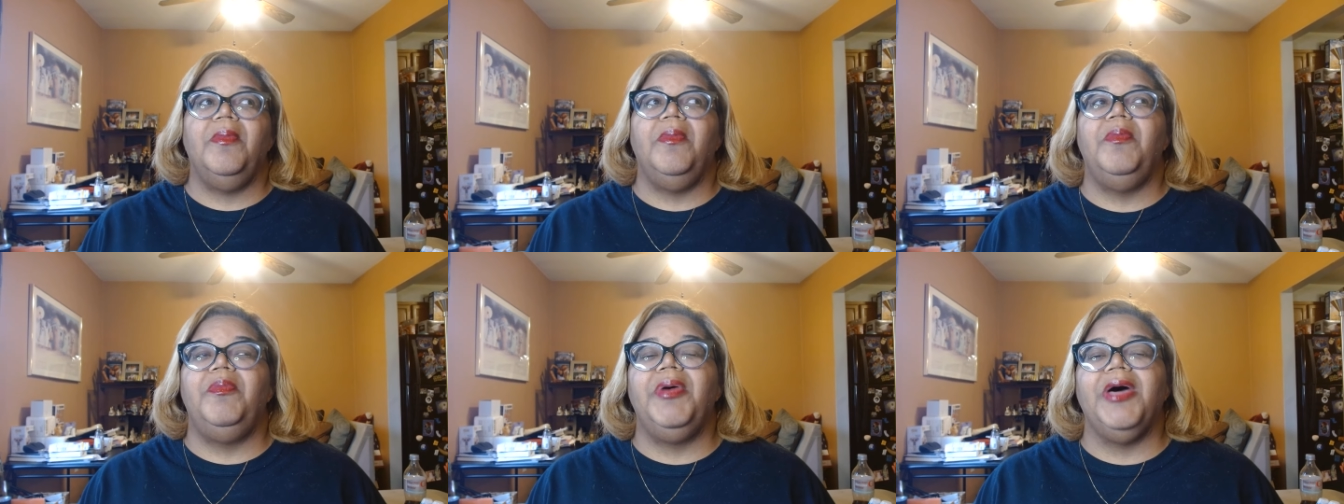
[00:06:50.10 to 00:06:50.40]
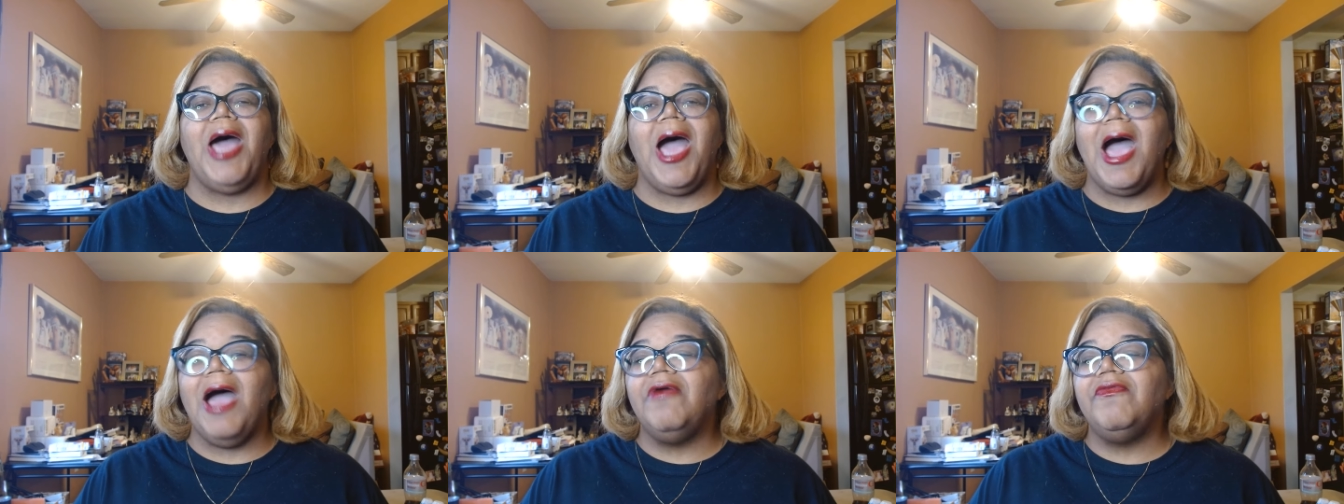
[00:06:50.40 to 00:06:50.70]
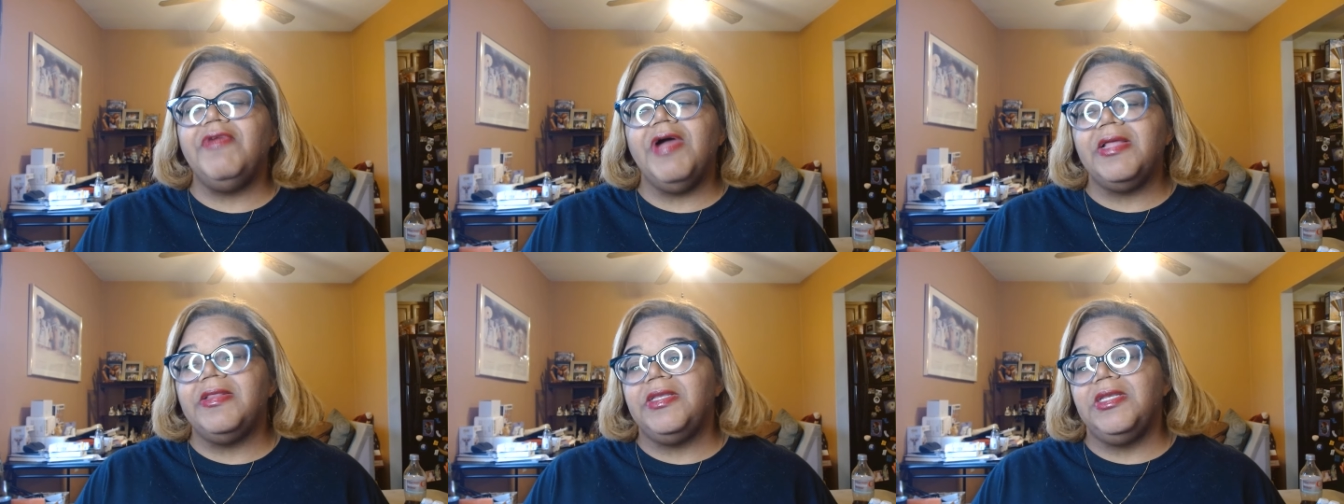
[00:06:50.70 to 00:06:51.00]
but I'd
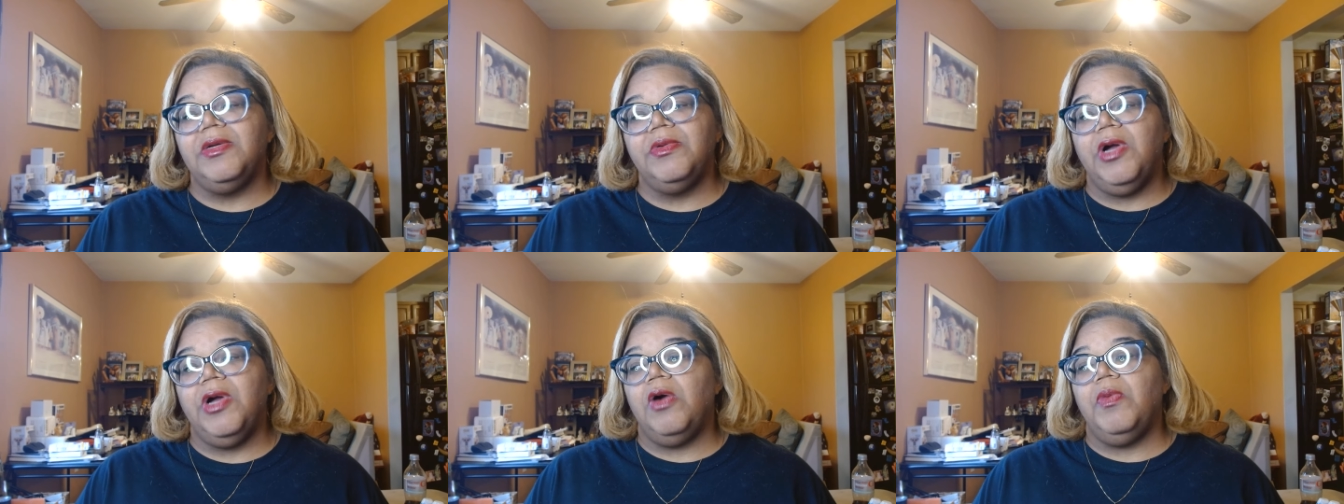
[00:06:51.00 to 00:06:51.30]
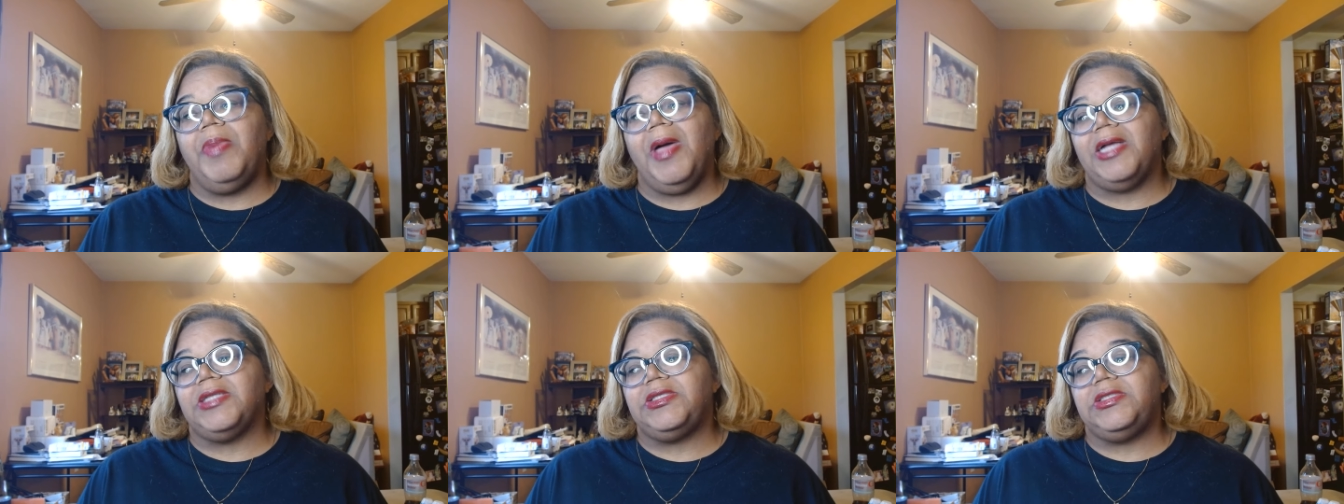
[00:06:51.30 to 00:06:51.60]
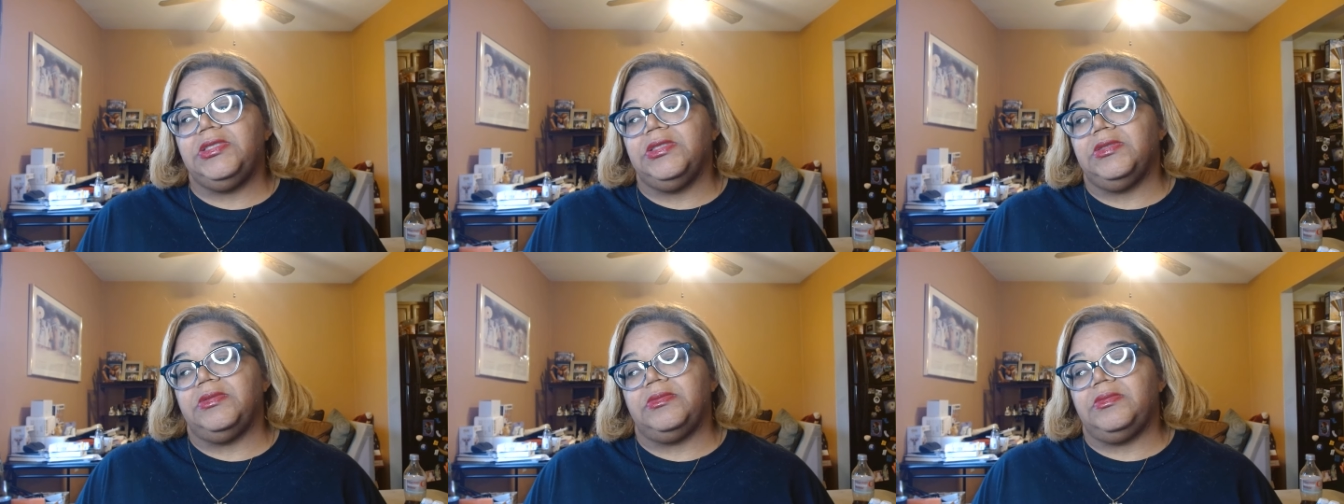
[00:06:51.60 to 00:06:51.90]
rather them go back
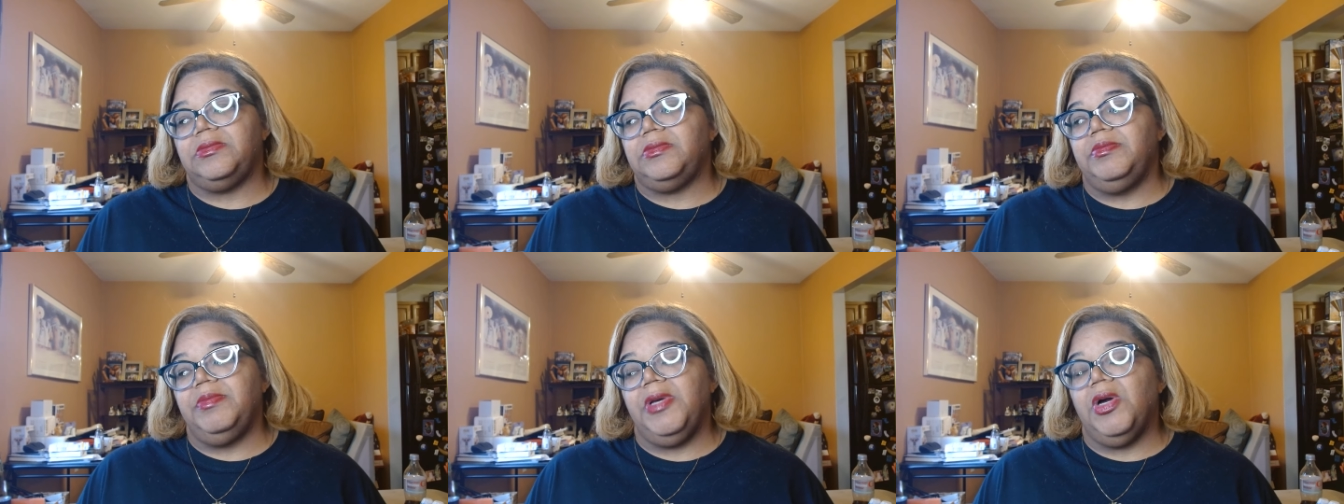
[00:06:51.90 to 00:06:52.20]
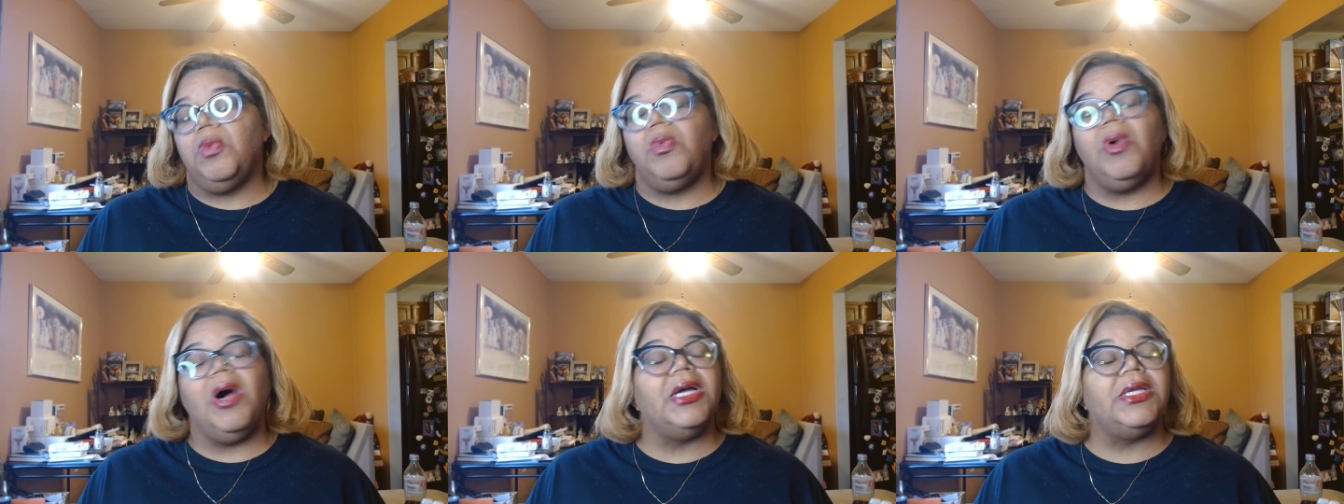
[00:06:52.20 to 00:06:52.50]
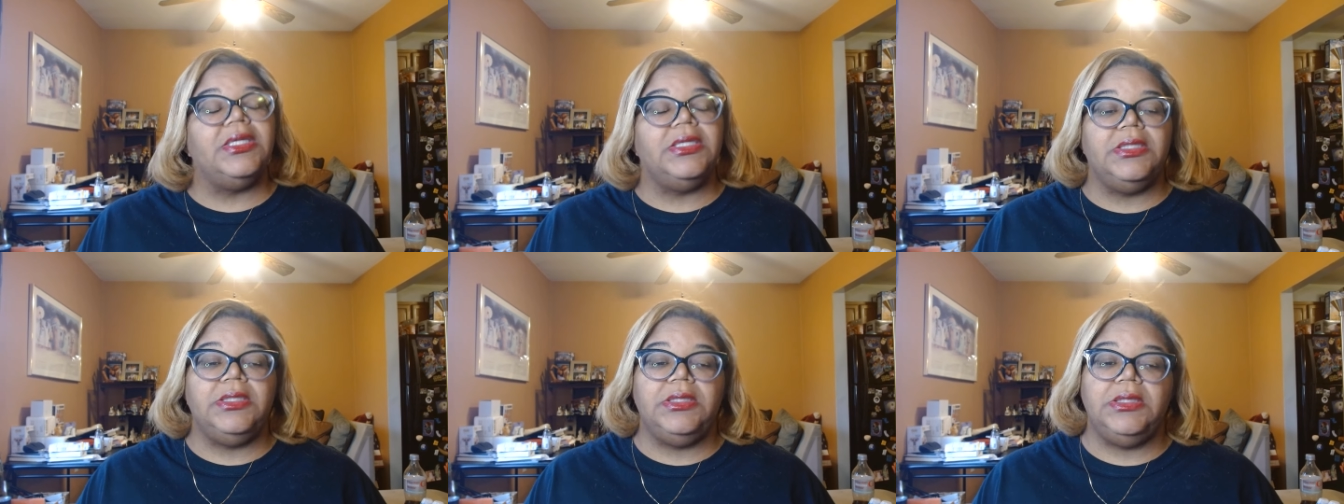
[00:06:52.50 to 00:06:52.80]
to
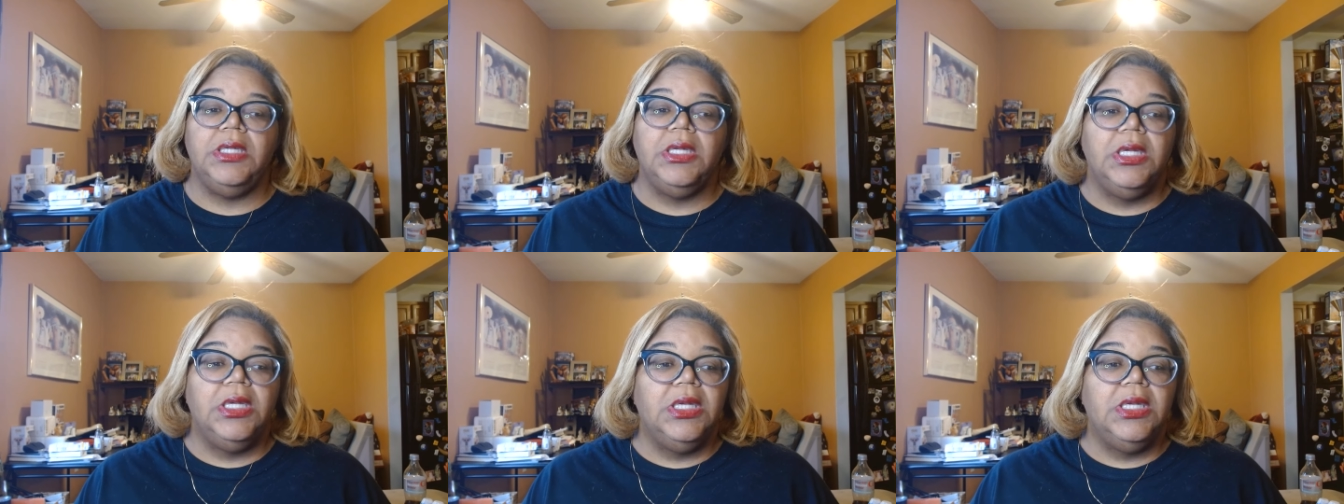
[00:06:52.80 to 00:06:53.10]
Milwaukee